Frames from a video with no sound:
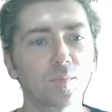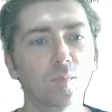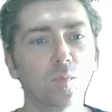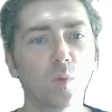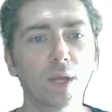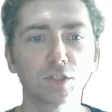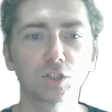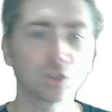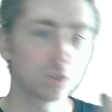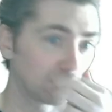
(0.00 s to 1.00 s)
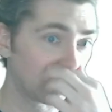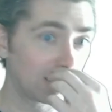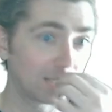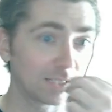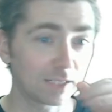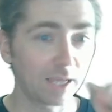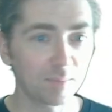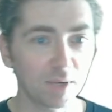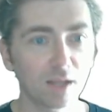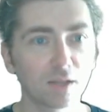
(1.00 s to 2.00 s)
which can
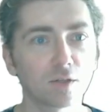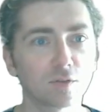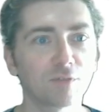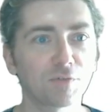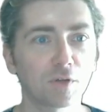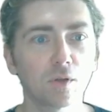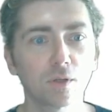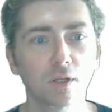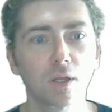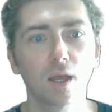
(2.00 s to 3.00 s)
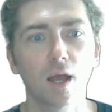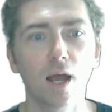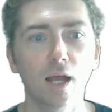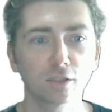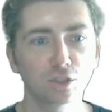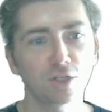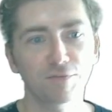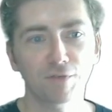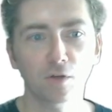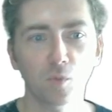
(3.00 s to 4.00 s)
be a little difficult. She
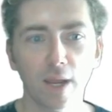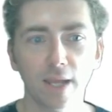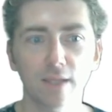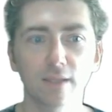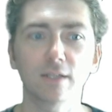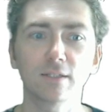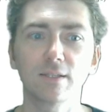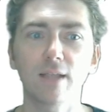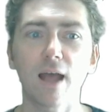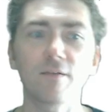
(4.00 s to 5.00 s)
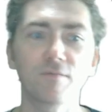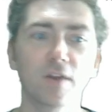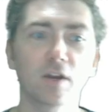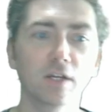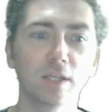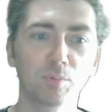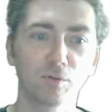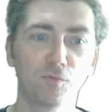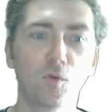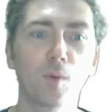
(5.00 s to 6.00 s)
found a way that is not very
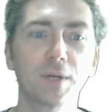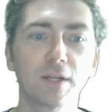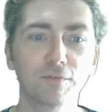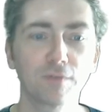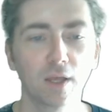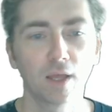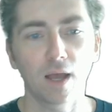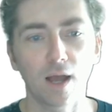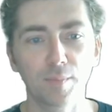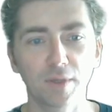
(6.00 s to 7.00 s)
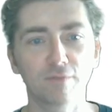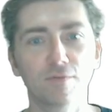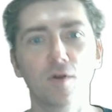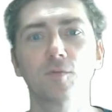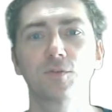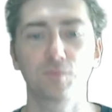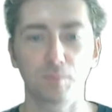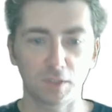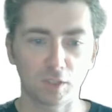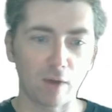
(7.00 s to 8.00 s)
performative. It involves
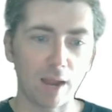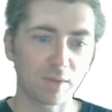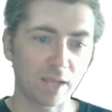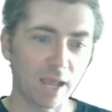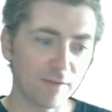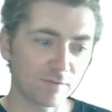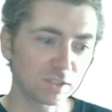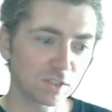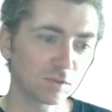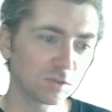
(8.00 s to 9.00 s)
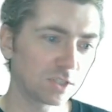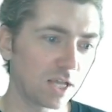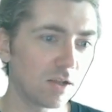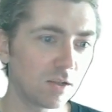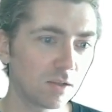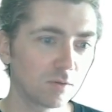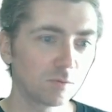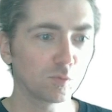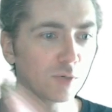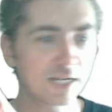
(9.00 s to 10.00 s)
grabbing every single cell,
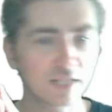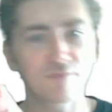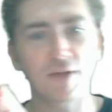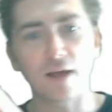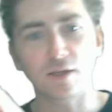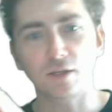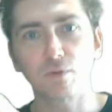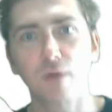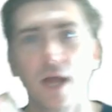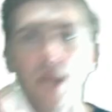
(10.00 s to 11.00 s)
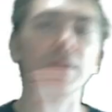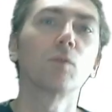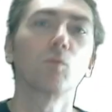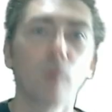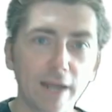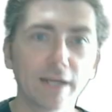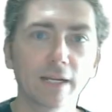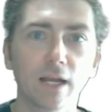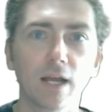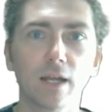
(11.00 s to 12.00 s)
reading the value, and then
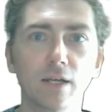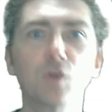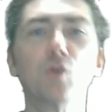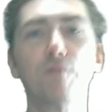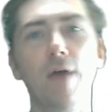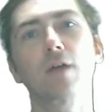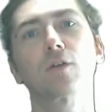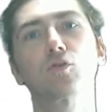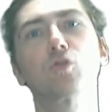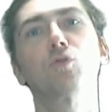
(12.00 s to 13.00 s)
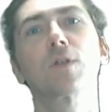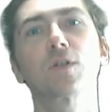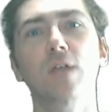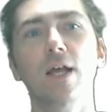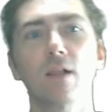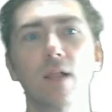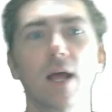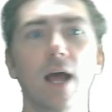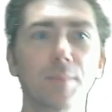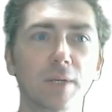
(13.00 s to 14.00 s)
writing a new value to the cell.
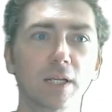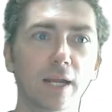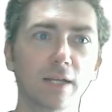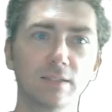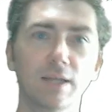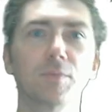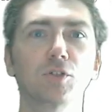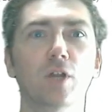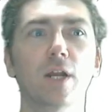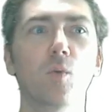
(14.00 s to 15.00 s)
I'm going to kind of demonstrate a